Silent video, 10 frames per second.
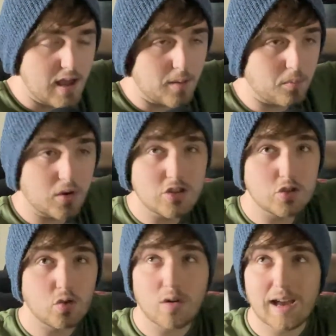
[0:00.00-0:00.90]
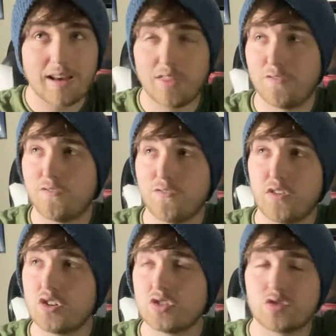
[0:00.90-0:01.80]
I'm pretty sure out of the
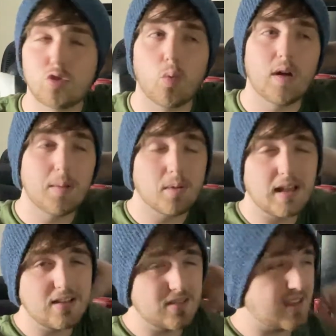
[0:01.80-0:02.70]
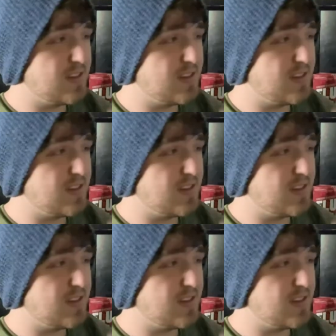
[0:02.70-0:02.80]
first 20 plays,